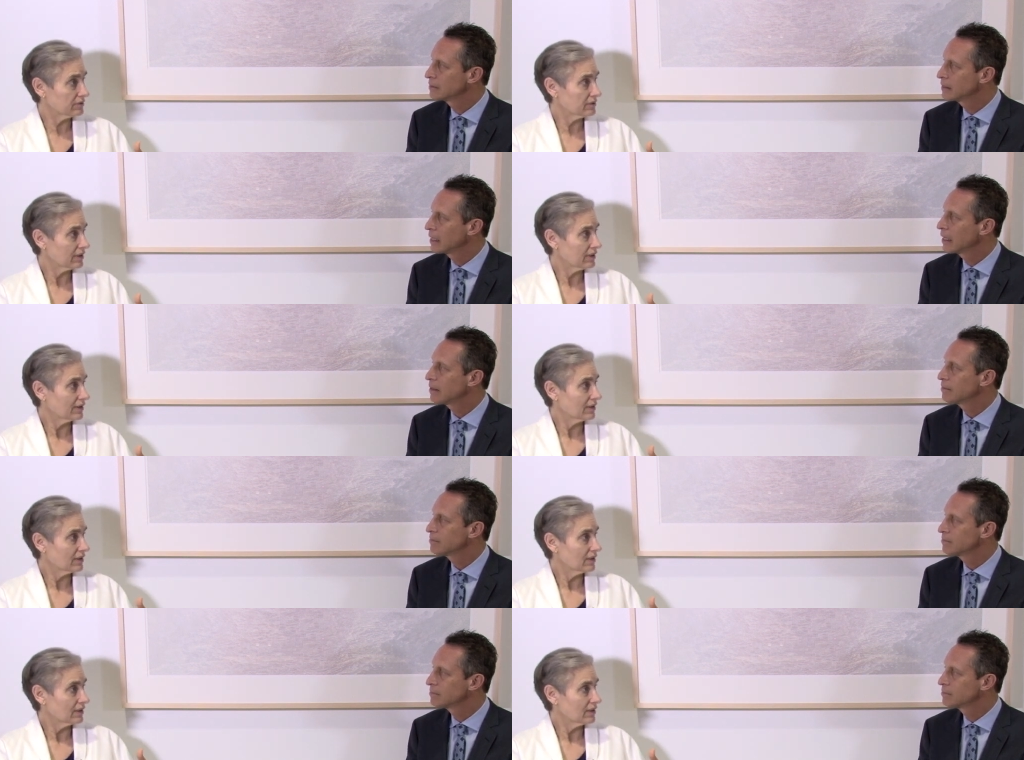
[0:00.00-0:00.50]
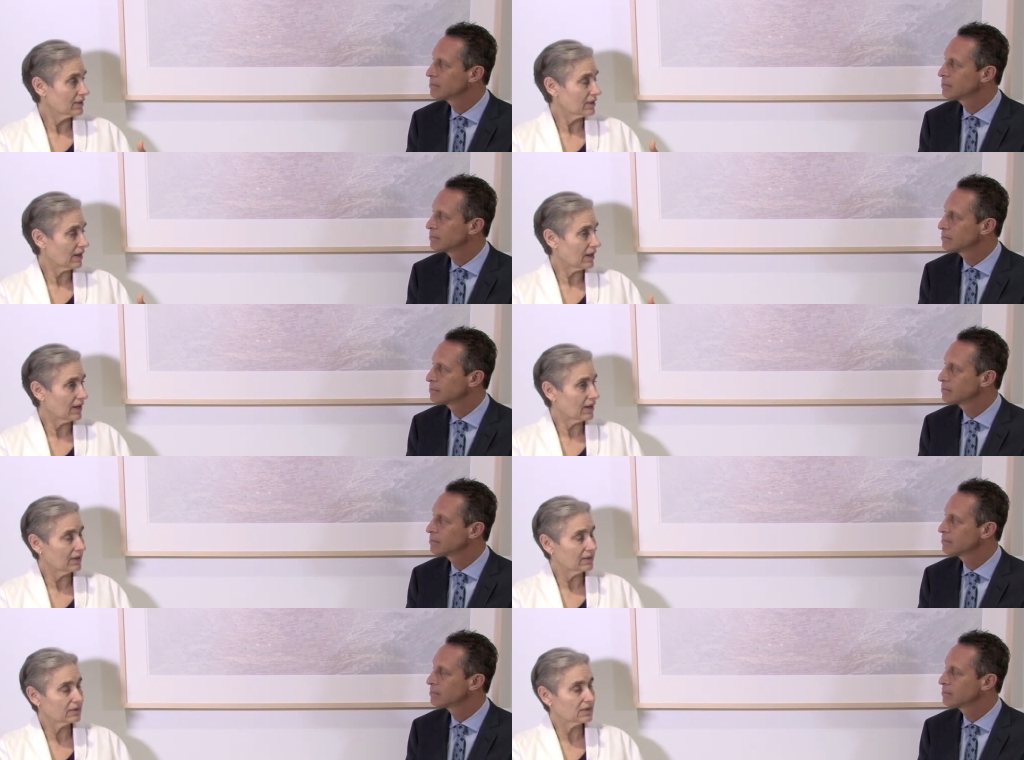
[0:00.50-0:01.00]
Speaker 1: Yeah
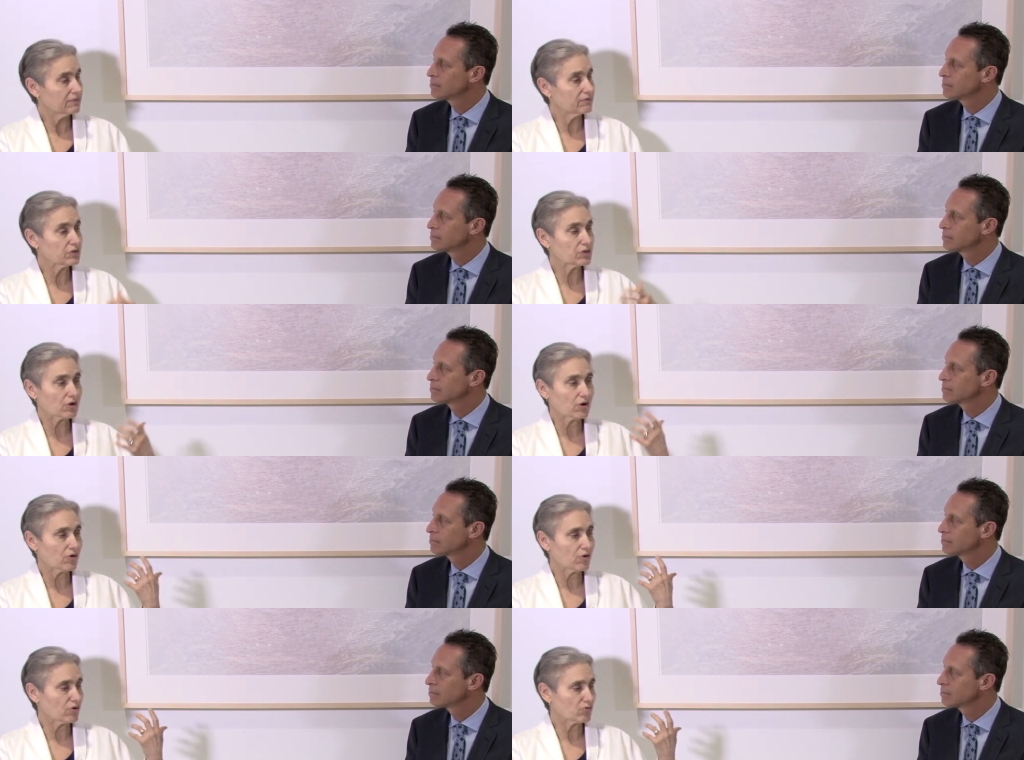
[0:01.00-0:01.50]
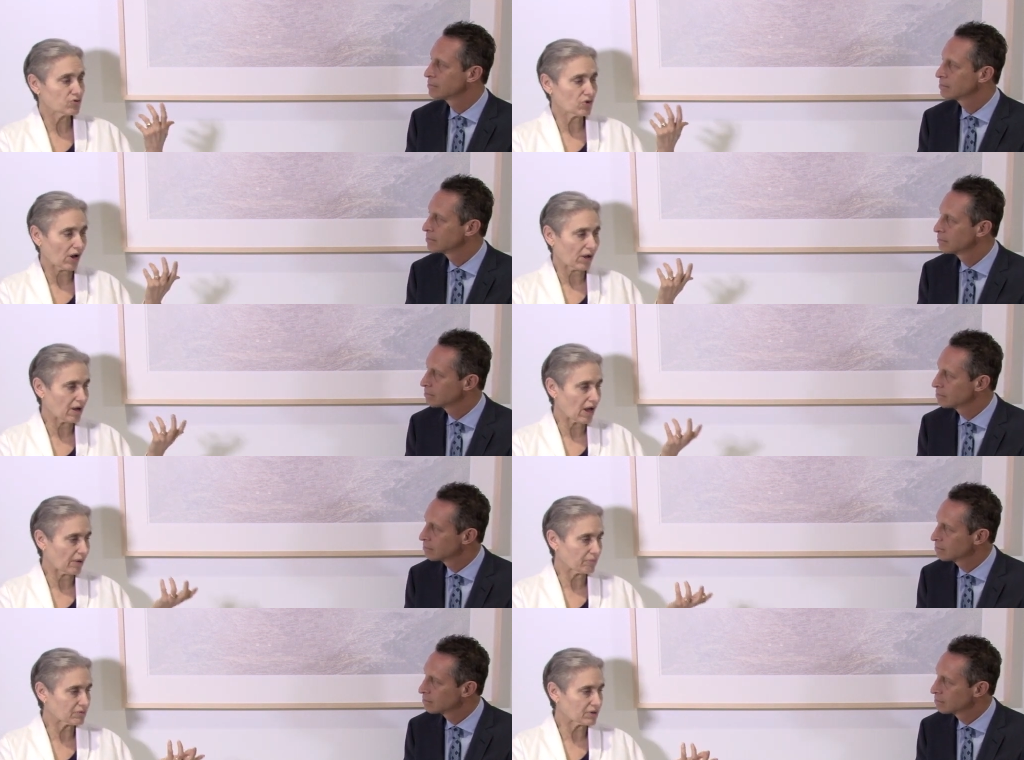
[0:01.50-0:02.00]
uh, even though you know,
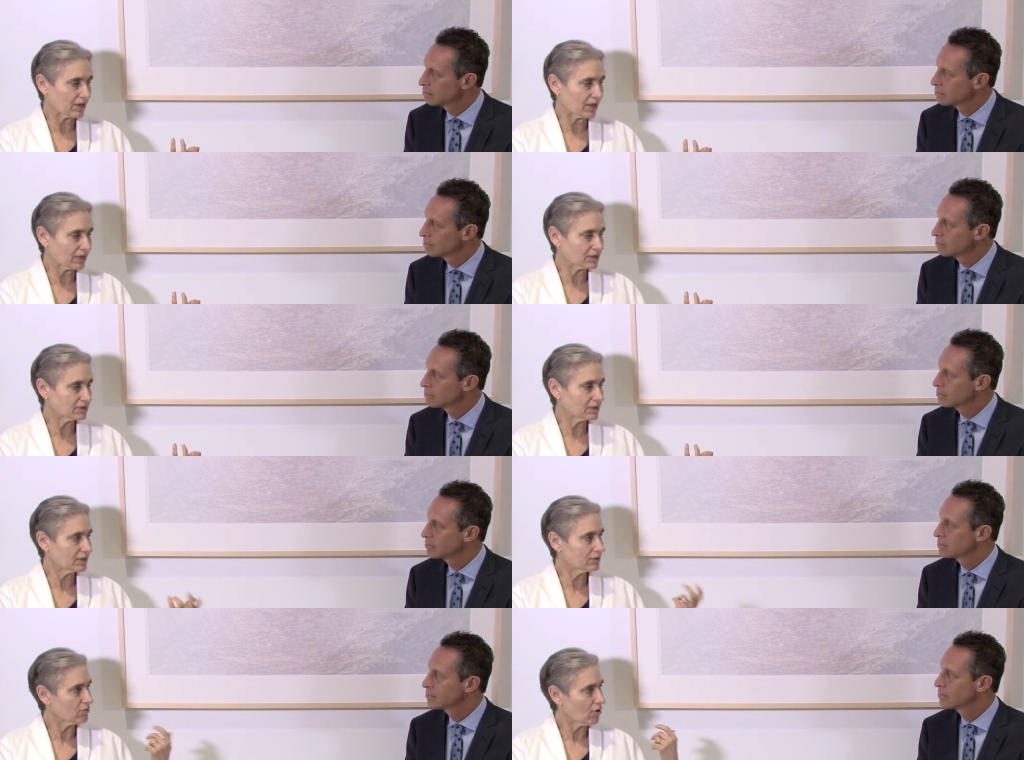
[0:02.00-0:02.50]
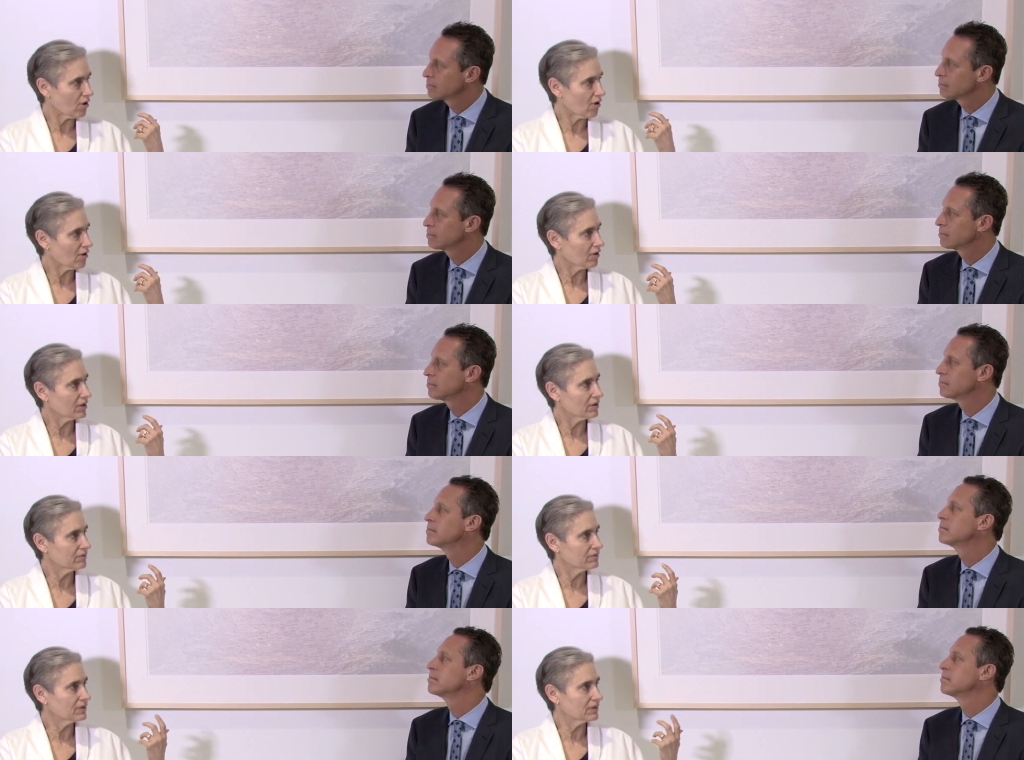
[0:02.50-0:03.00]
I, am collecting
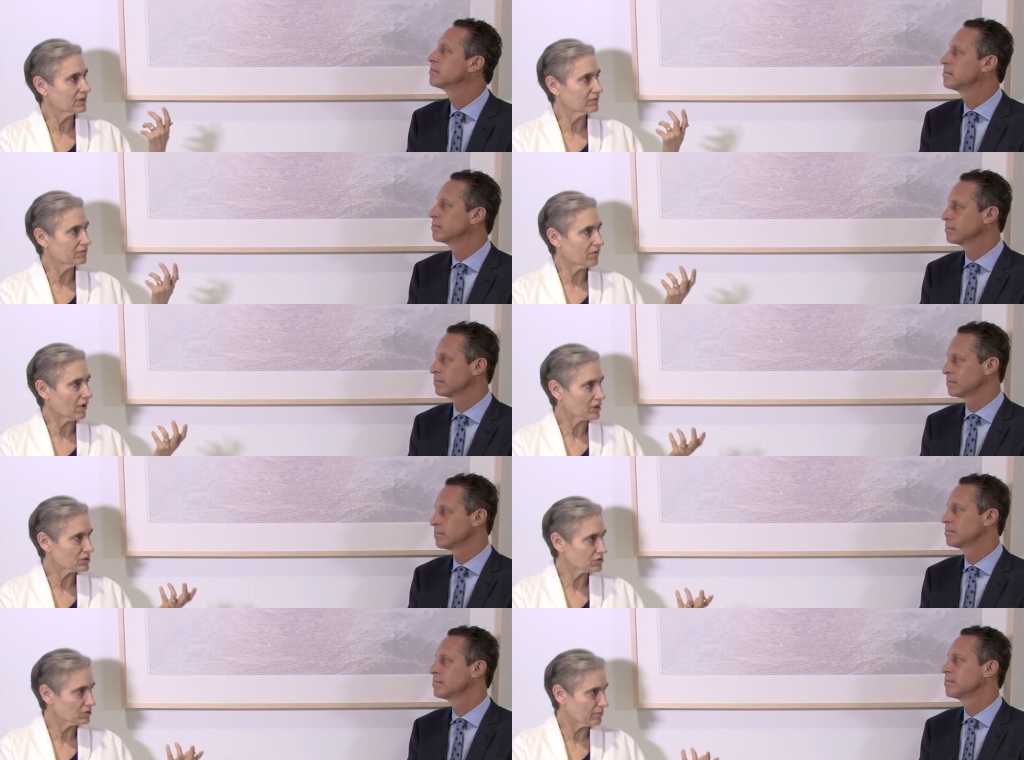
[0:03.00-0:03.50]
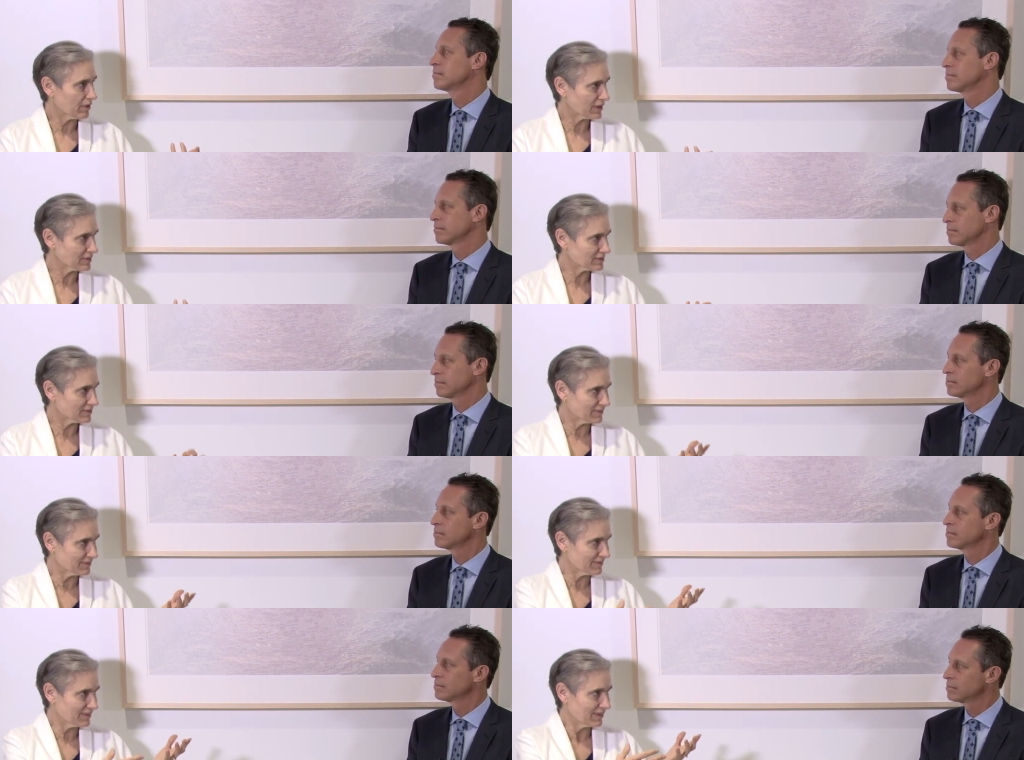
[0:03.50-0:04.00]
all of the functional
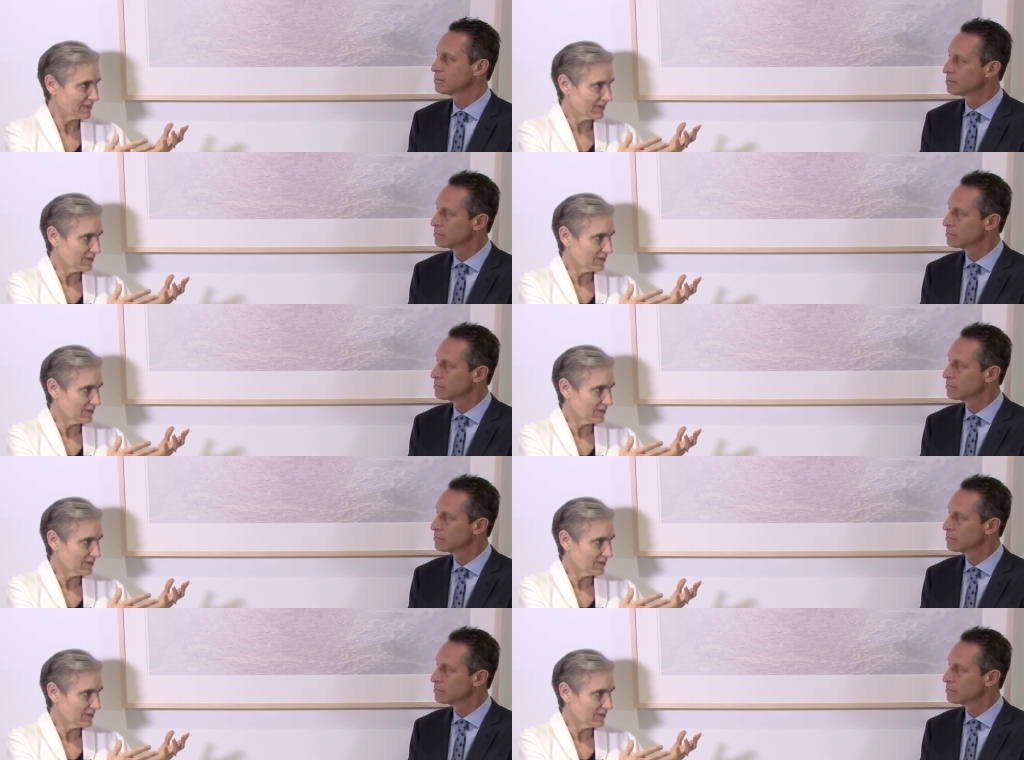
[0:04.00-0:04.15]
medicine